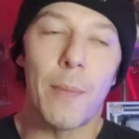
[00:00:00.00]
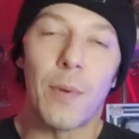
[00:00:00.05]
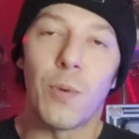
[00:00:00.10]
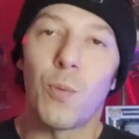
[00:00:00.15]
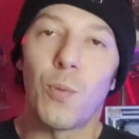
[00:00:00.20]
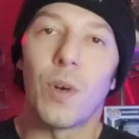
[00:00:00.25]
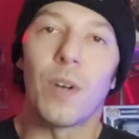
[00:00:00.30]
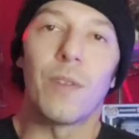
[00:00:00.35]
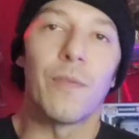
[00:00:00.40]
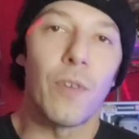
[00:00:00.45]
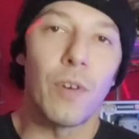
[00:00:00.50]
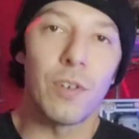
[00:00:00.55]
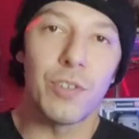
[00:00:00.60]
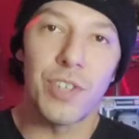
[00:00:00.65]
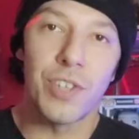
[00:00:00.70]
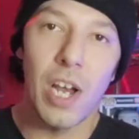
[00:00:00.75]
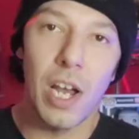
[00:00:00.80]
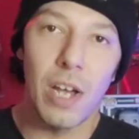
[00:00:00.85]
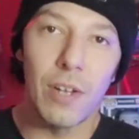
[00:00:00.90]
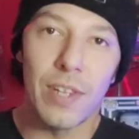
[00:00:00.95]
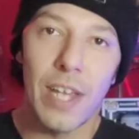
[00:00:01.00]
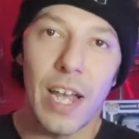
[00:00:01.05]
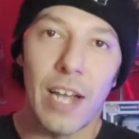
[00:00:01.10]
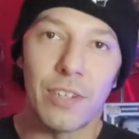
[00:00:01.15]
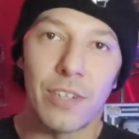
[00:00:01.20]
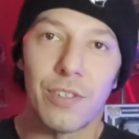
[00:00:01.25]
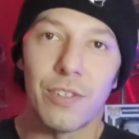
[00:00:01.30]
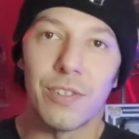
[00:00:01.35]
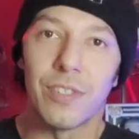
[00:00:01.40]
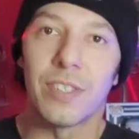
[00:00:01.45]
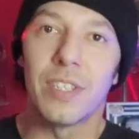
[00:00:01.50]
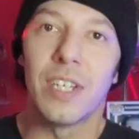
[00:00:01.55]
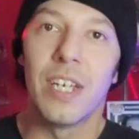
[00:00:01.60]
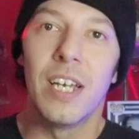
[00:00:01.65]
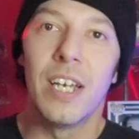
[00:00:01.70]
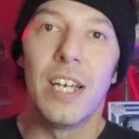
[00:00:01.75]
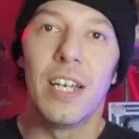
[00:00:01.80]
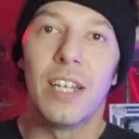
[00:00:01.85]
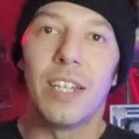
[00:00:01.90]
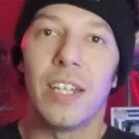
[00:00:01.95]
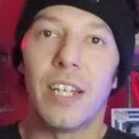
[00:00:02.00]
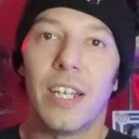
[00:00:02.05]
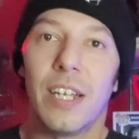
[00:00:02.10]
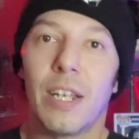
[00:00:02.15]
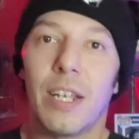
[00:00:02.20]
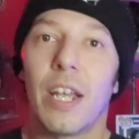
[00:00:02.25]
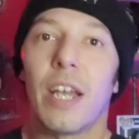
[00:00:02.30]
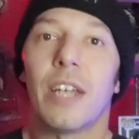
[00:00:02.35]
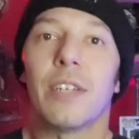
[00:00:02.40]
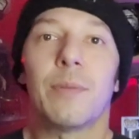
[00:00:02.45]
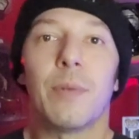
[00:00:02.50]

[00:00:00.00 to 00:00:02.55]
And one of our child actors he has,